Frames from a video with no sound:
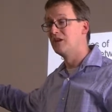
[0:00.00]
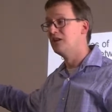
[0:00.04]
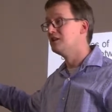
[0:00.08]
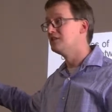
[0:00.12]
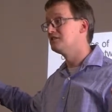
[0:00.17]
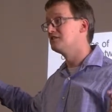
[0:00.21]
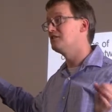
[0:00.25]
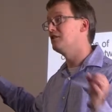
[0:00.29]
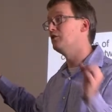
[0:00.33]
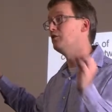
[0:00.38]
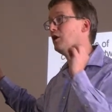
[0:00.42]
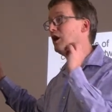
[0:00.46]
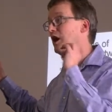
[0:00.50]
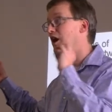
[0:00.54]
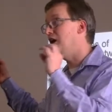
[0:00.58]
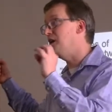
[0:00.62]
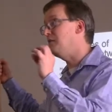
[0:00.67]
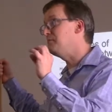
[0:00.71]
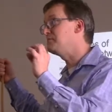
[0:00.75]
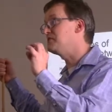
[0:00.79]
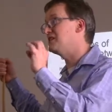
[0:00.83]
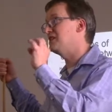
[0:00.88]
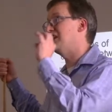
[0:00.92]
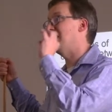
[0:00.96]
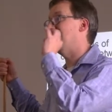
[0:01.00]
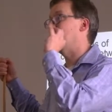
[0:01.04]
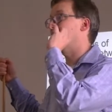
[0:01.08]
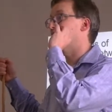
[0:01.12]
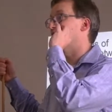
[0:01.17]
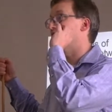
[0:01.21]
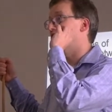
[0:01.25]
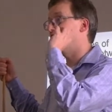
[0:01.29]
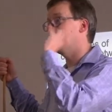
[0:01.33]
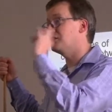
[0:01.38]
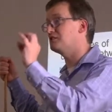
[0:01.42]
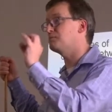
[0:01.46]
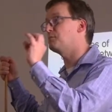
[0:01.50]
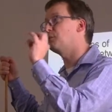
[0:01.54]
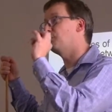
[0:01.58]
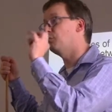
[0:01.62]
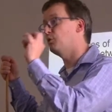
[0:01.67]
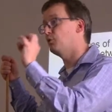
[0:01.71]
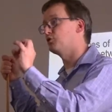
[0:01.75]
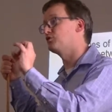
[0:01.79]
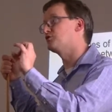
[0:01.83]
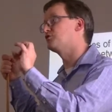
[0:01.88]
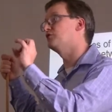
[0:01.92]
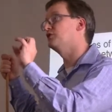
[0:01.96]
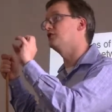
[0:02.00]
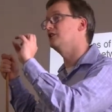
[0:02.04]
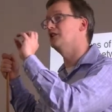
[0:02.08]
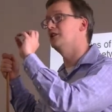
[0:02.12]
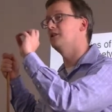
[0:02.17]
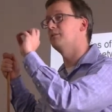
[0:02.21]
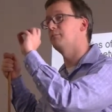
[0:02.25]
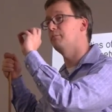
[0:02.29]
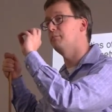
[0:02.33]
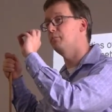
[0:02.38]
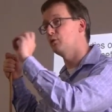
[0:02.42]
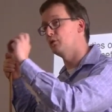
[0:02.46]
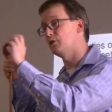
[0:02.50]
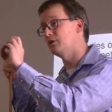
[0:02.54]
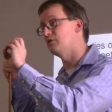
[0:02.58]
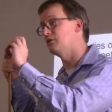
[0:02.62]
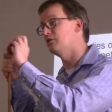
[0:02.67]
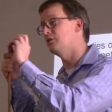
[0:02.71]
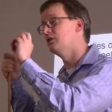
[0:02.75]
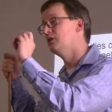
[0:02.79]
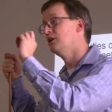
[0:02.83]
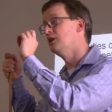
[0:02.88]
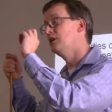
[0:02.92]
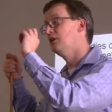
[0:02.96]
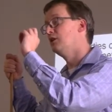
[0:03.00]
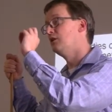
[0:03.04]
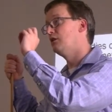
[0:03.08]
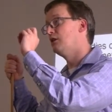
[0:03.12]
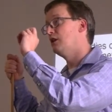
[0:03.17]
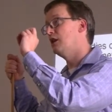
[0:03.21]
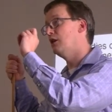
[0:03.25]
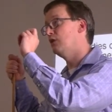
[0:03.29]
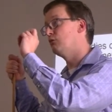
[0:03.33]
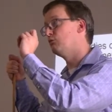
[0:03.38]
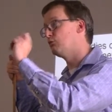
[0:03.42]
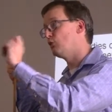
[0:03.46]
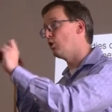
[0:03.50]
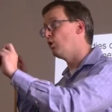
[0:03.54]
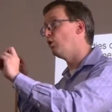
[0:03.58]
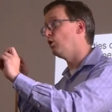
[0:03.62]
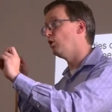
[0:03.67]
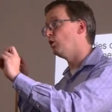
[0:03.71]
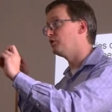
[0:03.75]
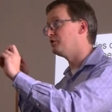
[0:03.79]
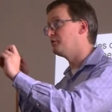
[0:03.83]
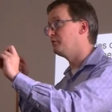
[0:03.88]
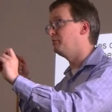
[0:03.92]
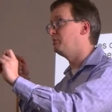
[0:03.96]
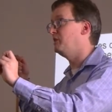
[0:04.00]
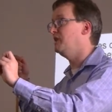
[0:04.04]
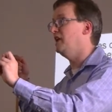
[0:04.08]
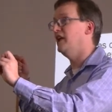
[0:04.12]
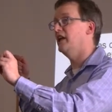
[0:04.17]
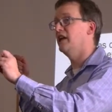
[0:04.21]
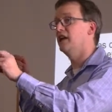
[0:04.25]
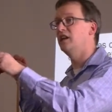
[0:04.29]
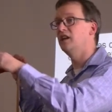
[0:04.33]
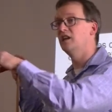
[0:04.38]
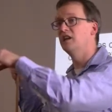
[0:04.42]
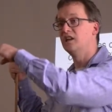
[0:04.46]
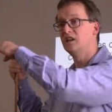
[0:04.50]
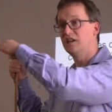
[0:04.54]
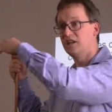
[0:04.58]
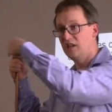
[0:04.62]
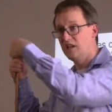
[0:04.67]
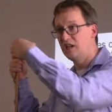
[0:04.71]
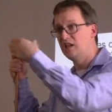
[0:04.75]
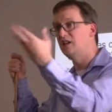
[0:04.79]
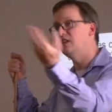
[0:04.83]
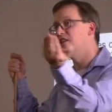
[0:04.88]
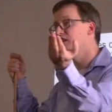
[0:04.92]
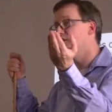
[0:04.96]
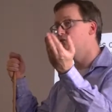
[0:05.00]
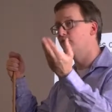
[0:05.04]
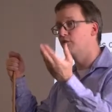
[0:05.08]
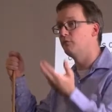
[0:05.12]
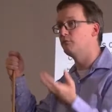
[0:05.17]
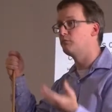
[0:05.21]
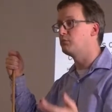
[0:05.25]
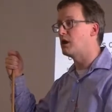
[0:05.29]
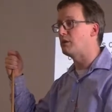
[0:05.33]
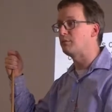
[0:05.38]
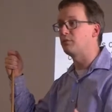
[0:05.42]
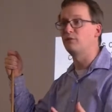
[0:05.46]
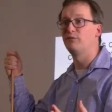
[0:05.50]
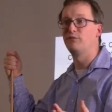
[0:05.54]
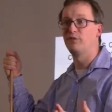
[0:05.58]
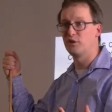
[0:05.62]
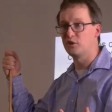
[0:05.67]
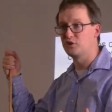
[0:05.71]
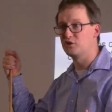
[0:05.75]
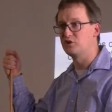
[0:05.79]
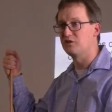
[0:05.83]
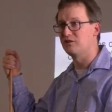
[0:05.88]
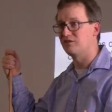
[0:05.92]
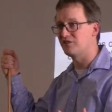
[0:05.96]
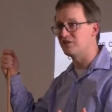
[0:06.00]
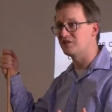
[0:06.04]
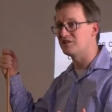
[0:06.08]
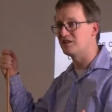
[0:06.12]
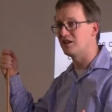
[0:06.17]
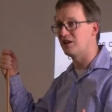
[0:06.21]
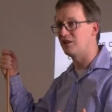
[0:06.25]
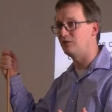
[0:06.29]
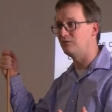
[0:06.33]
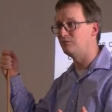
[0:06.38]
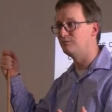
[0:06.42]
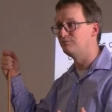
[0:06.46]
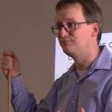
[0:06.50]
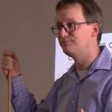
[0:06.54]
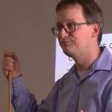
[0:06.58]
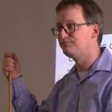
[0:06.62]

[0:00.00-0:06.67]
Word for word: So hubs have a disproportionately important role to play in the proper function of the cell.